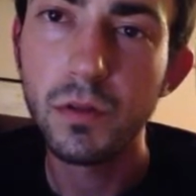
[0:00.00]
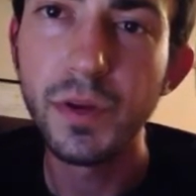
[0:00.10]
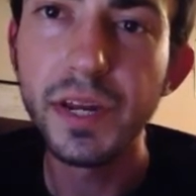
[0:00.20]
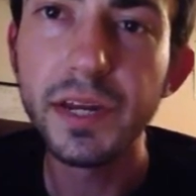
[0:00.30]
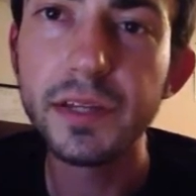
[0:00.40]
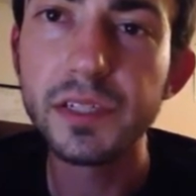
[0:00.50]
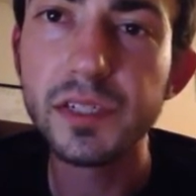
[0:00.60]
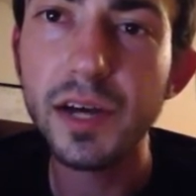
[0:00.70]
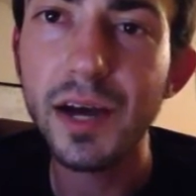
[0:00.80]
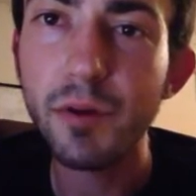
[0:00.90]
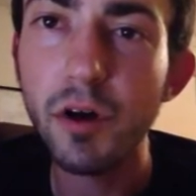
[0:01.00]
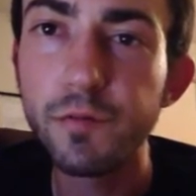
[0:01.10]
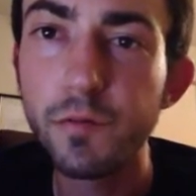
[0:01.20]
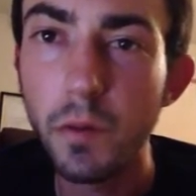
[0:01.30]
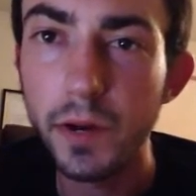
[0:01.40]
We need to stop all
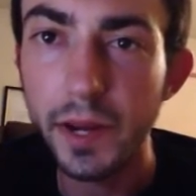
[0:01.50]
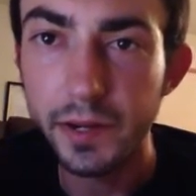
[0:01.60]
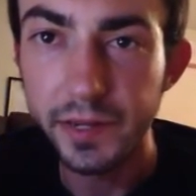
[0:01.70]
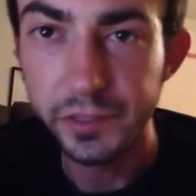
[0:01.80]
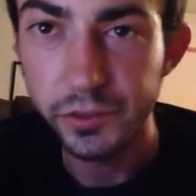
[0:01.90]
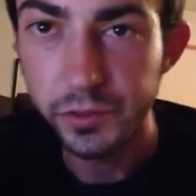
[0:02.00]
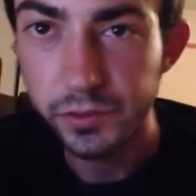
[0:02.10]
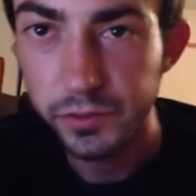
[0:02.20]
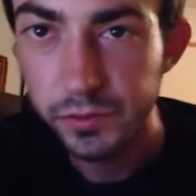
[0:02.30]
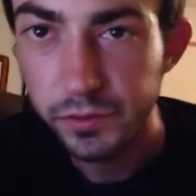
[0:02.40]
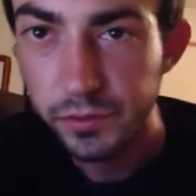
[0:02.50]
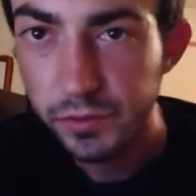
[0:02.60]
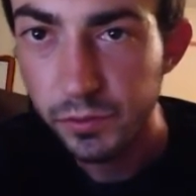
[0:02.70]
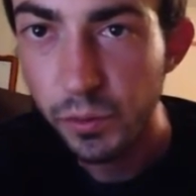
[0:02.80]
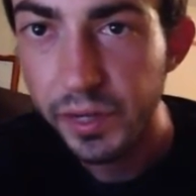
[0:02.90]
foreign aid to Israel.
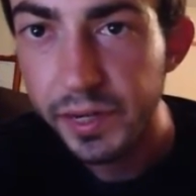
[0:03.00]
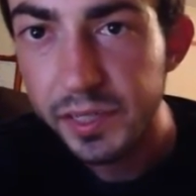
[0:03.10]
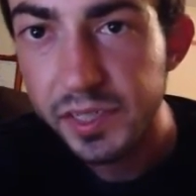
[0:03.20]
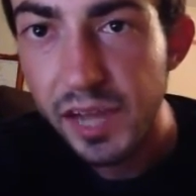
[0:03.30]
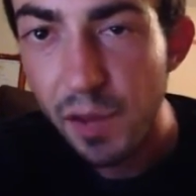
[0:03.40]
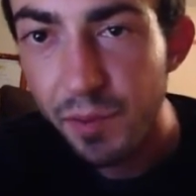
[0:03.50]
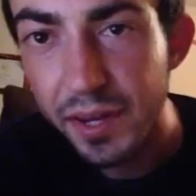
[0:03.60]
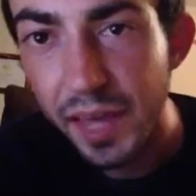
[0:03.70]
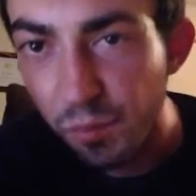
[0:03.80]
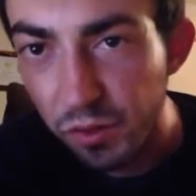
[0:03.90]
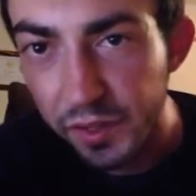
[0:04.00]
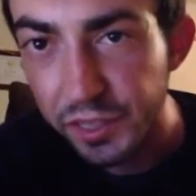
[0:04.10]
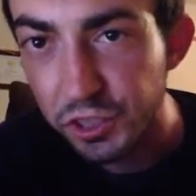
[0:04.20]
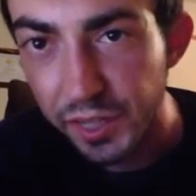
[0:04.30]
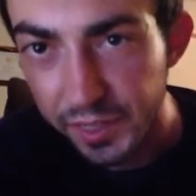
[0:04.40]
We need to stop
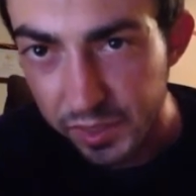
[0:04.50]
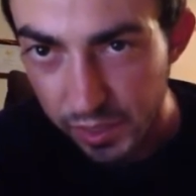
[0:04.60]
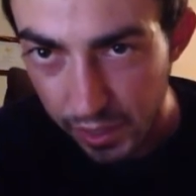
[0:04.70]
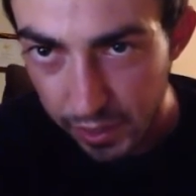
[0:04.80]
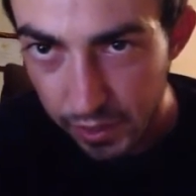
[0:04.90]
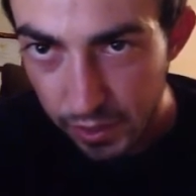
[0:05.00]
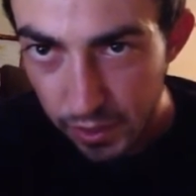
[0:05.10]
enabling genocide.